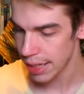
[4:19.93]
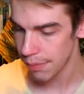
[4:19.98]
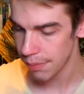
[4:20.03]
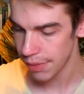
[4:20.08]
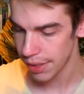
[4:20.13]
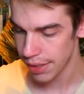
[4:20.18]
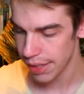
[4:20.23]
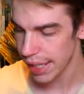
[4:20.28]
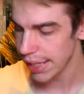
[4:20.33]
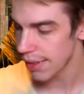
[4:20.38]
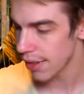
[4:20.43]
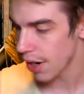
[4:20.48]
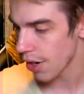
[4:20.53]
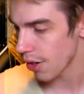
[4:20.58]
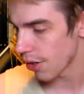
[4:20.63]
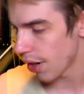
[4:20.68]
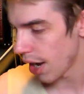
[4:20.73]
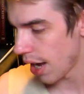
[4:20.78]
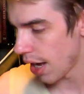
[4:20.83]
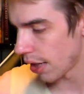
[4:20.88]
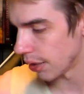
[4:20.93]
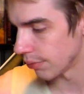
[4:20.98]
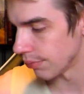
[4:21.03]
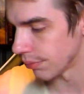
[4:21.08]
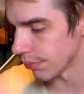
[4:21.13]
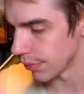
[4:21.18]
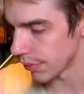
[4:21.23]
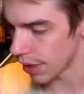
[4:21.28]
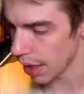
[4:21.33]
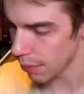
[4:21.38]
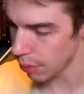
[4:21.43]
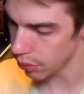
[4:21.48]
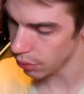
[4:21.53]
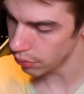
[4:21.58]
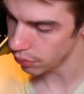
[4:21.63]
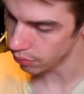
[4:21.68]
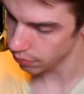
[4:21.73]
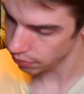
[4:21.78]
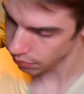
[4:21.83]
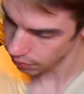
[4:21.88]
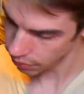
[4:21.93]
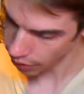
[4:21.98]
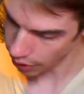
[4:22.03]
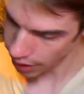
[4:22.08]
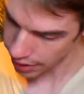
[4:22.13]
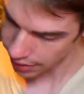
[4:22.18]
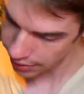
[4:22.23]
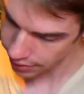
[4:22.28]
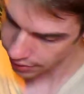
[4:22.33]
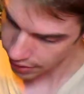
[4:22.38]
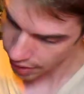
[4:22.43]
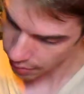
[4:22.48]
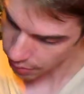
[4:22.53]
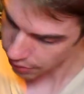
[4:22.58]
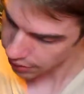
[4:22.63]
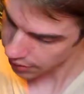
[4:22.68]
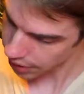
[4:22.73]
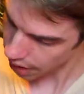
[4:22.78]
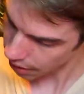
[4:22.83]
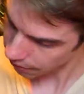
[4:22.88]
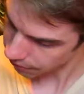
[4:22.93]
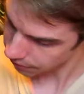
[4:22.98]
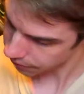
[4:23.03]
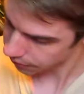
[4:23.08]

these are double crust, double stuff,